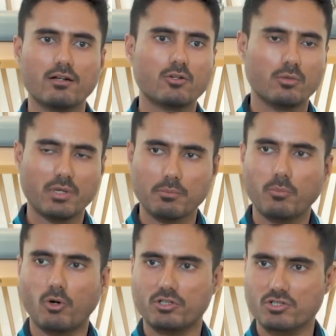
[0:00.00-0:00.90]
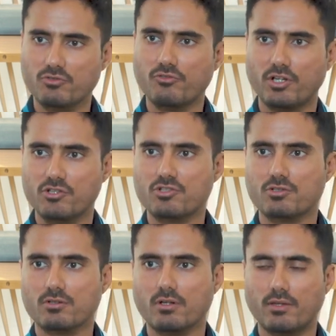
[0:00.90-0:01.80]
to it being polished, finished,
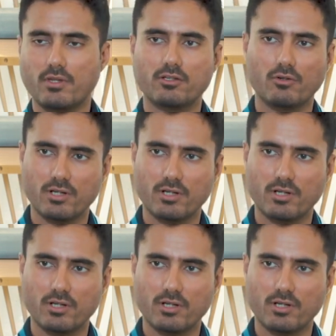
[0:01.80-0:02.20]
and then